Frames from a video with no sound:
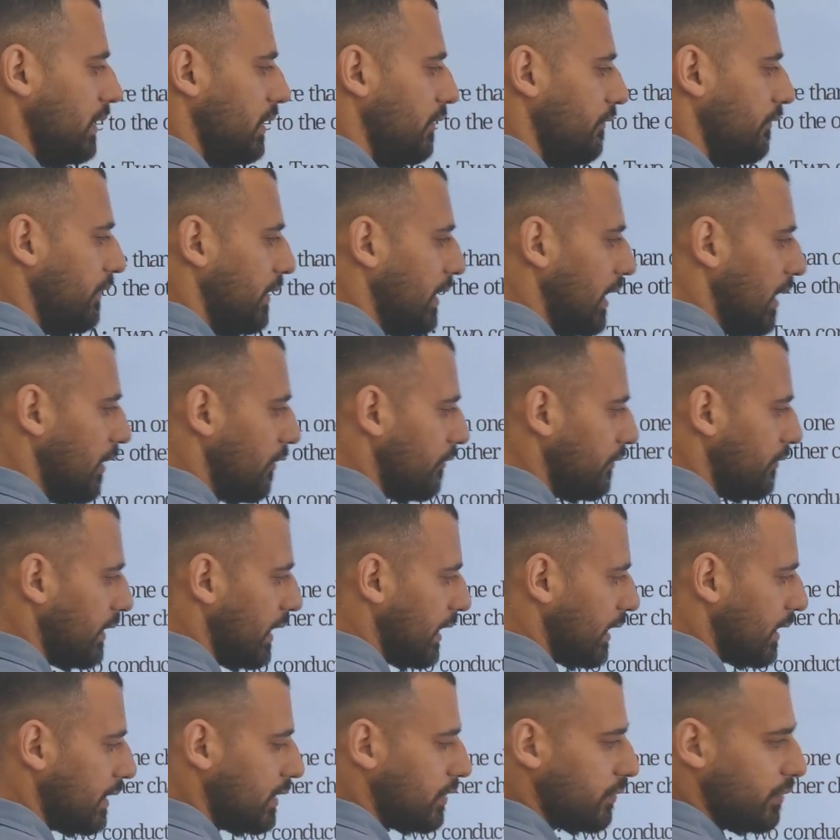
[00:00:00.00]
we have
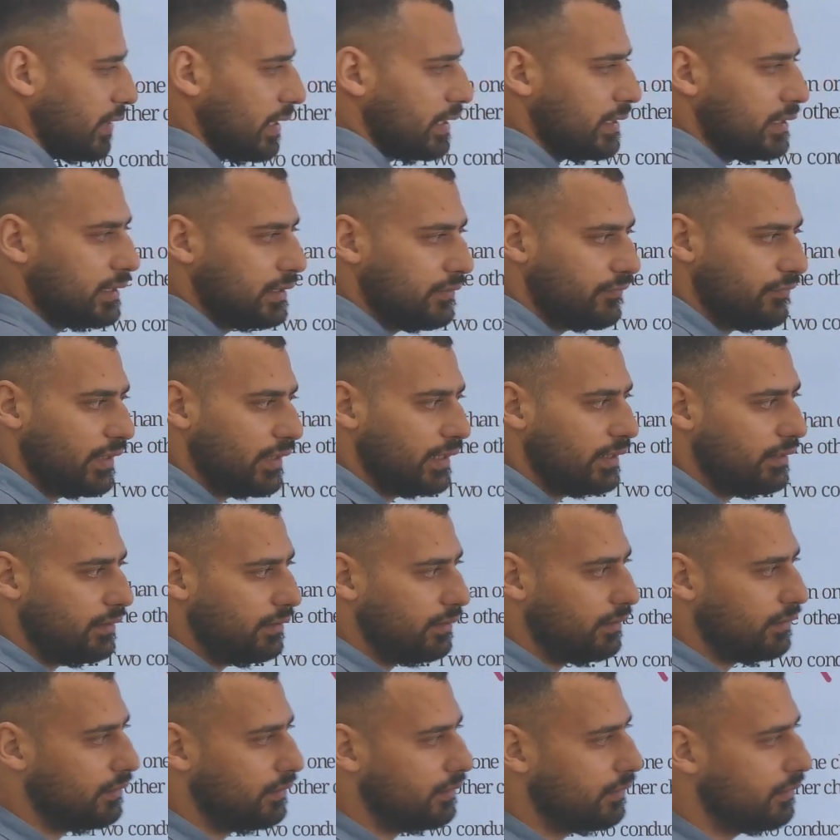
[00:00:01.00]
negative 80. Fine.
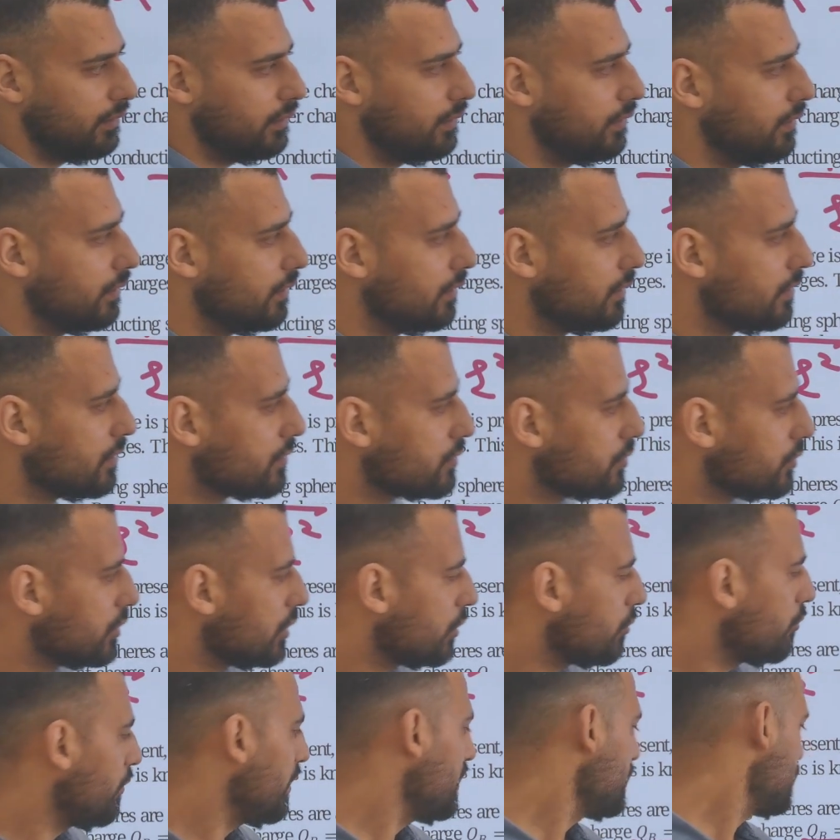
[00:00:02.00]
So the
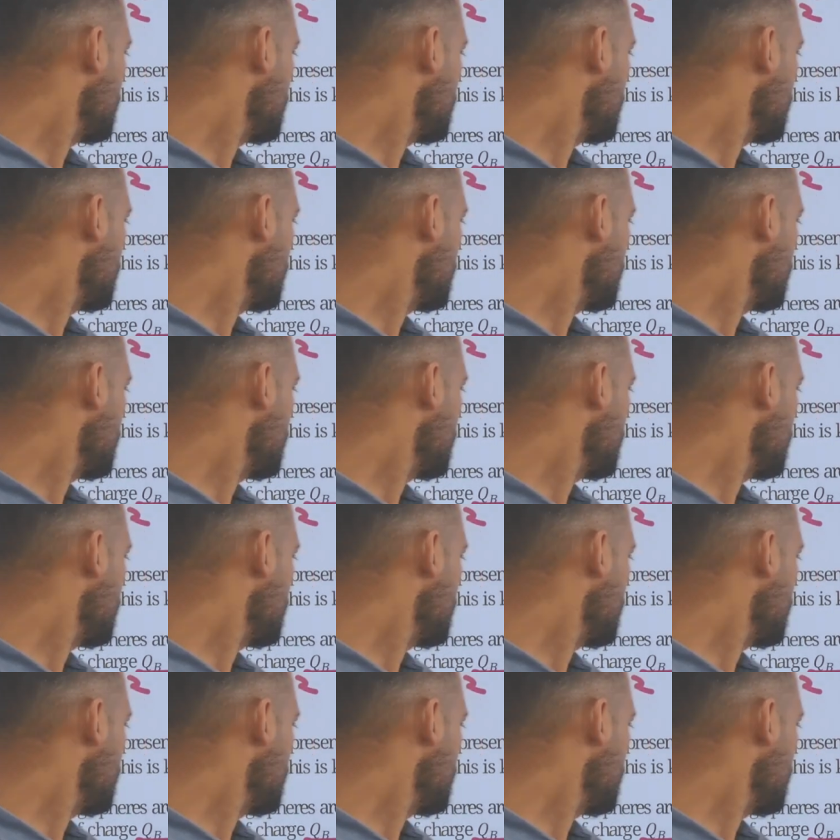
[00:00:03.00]
question